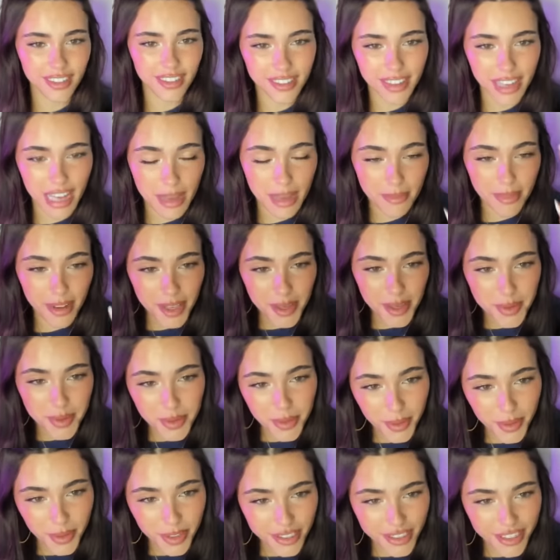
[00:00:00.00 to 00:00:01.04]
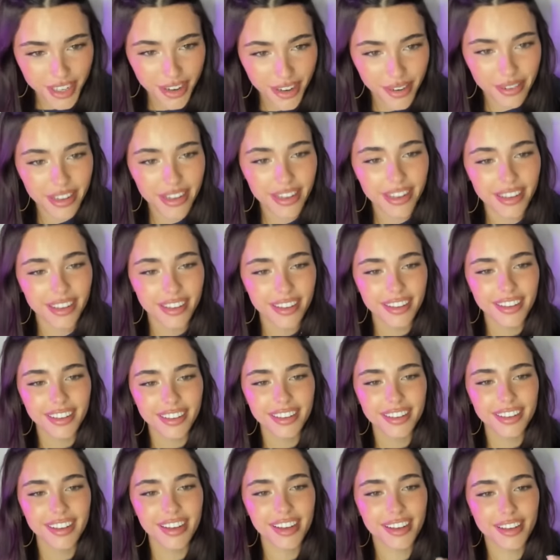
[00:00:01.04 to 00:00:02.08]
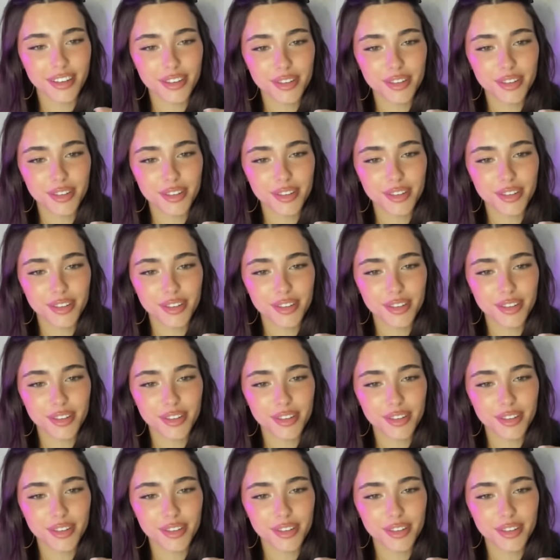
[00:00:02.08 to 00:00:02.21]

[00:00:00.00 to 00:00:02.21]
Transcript: I met you in Orange County and